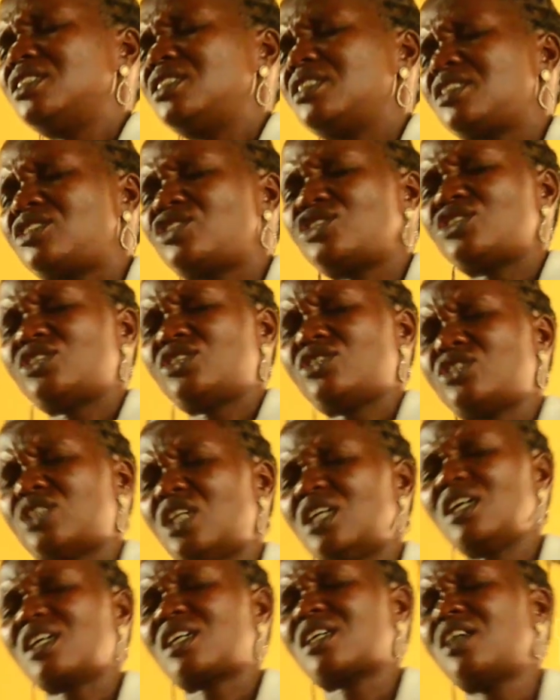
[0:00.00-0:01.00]
by working
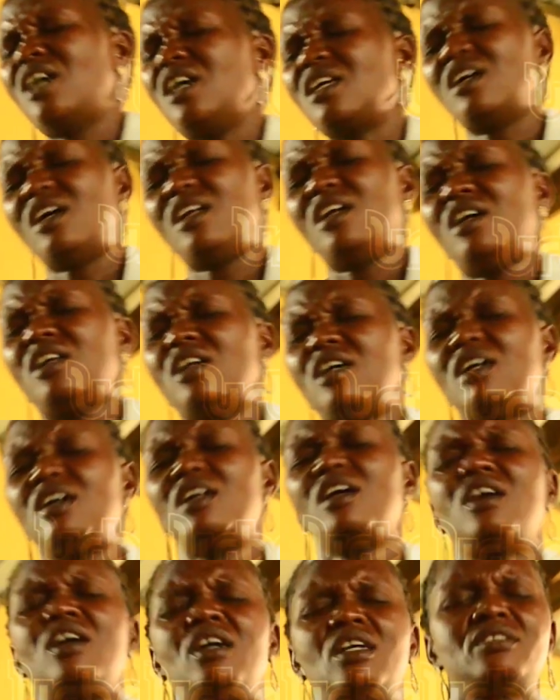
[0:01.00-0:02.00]
with the NRM
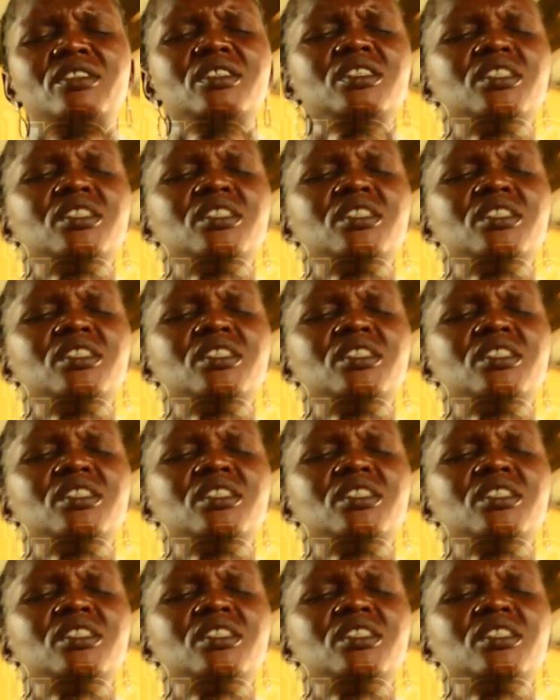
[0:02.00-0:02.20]
party,